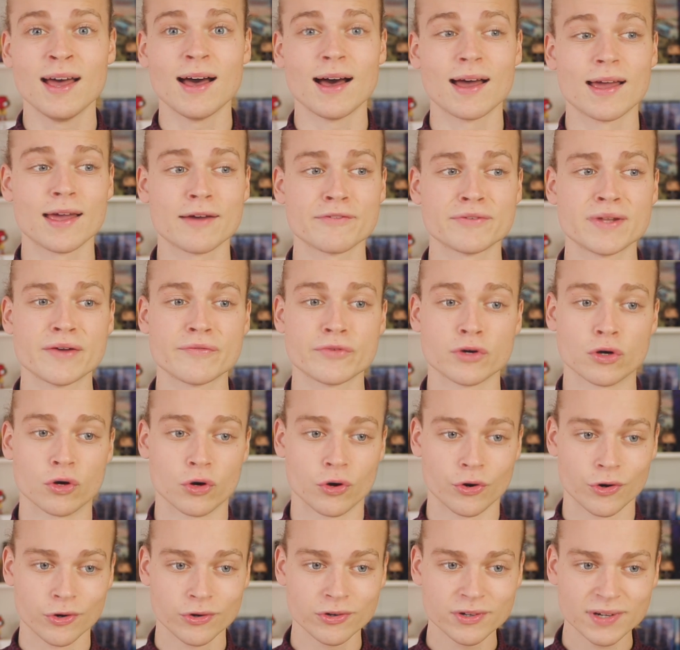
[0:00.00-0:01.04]
I have never
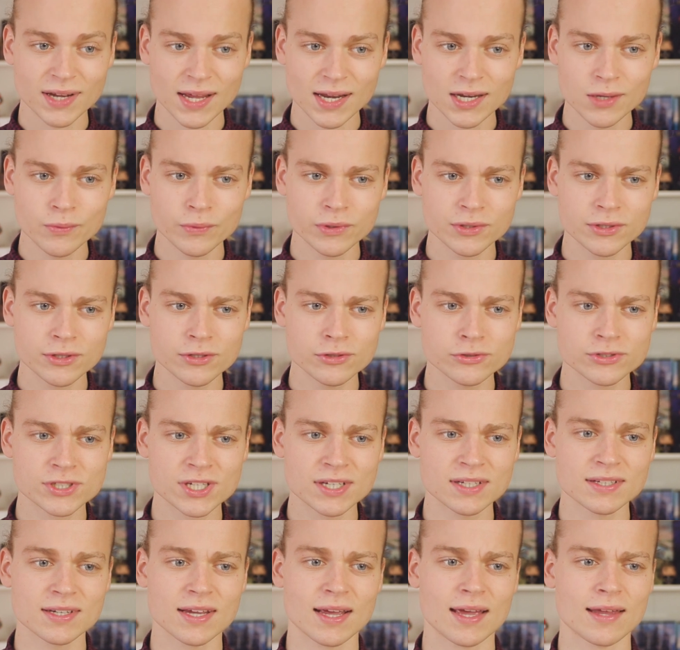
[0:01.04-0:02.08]
heard anyone use
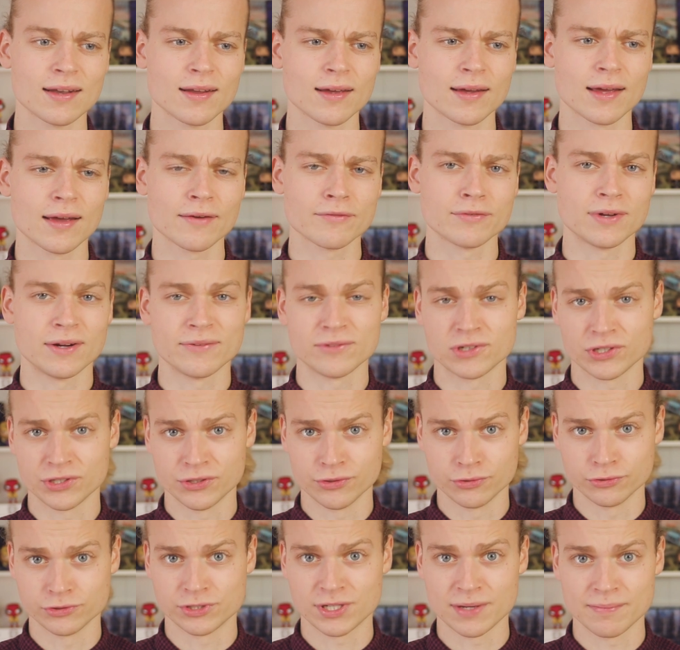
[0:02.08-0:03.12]
it, and I have never
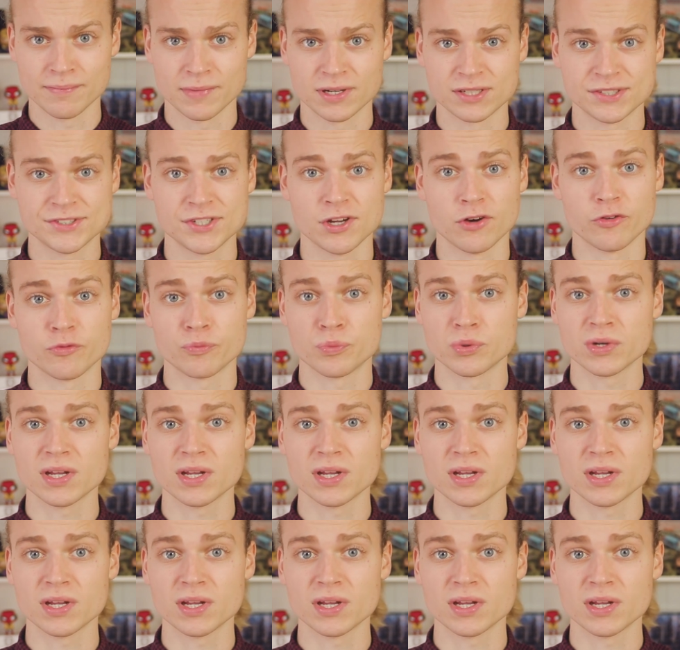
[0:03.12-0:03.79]
used it myself.